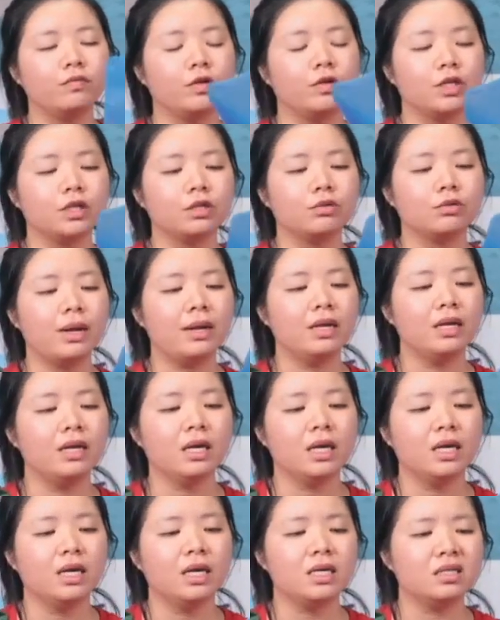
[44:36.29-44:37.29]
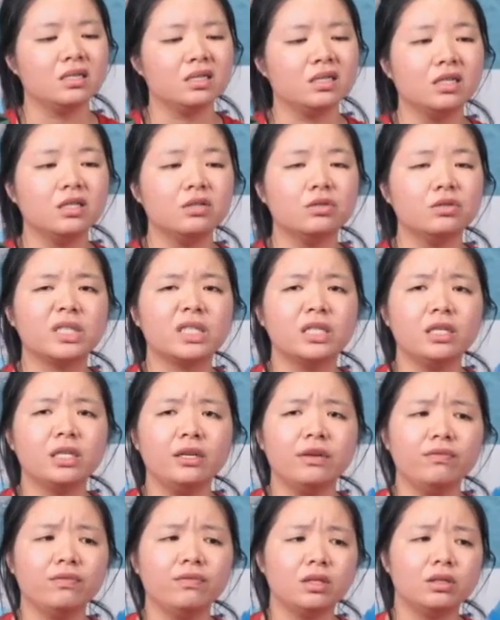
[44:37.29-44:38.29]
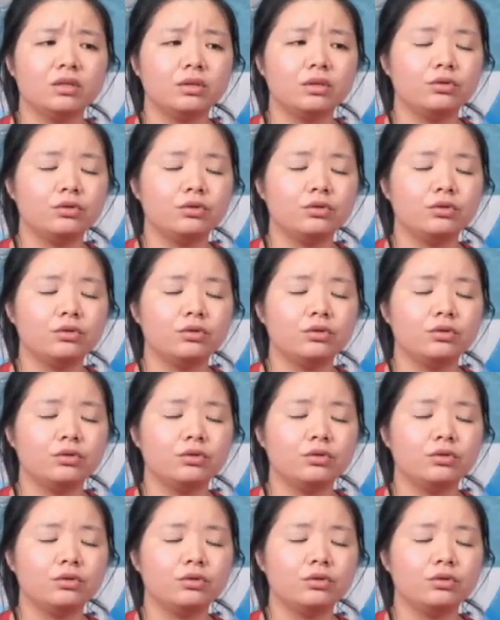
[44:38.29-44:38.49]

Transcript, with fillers: For this one, it's a little stiff and